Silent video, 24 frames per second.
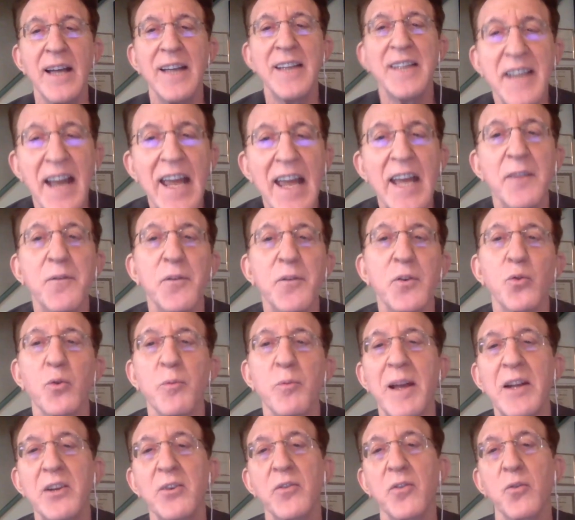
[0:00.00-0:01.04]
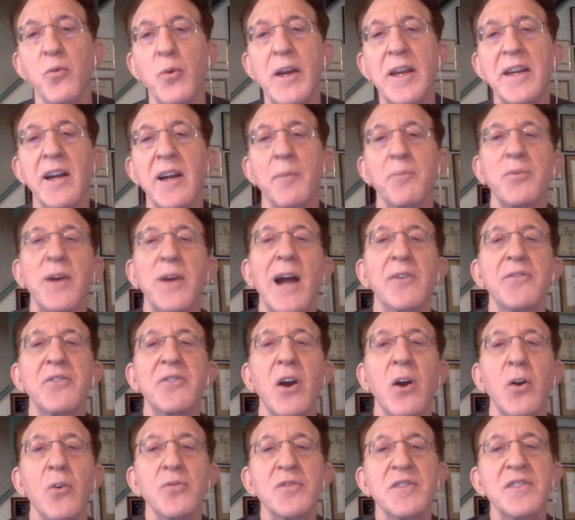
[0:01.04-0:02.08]
Today and for the remainder of the week, I'm proud
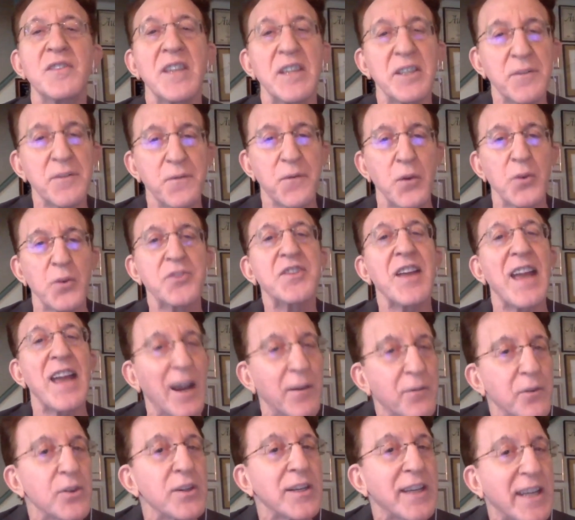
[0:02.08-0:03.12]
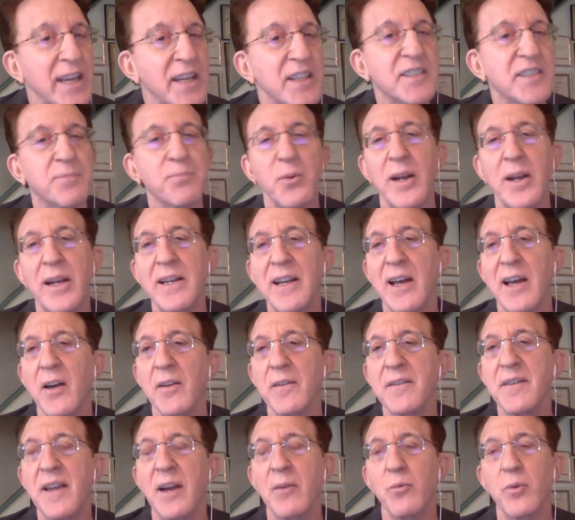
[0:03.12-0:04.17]
to host this first ever Kids Brain
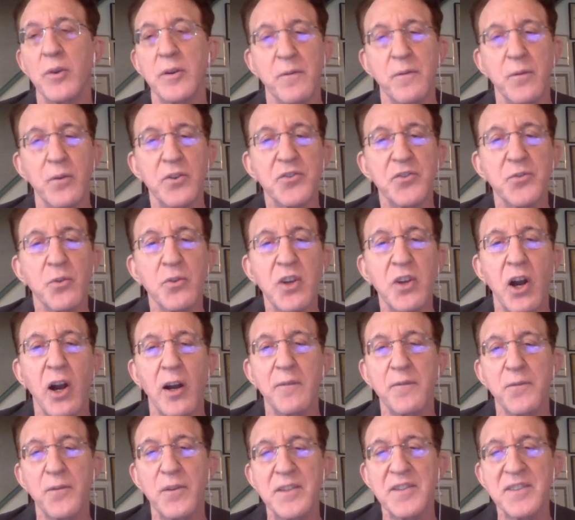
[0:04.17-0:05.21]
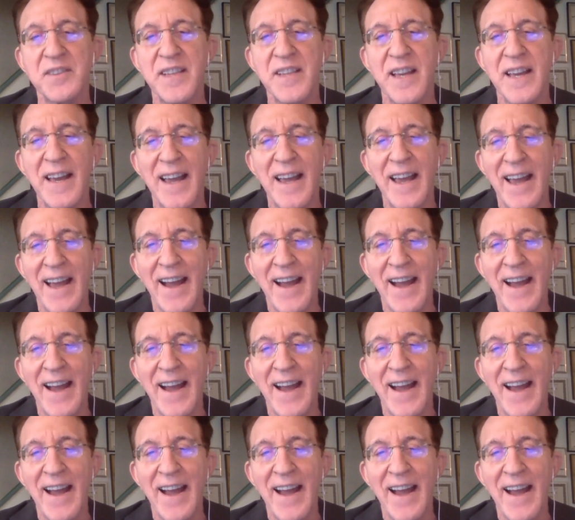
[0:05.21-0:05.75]
Health Network virtual conference.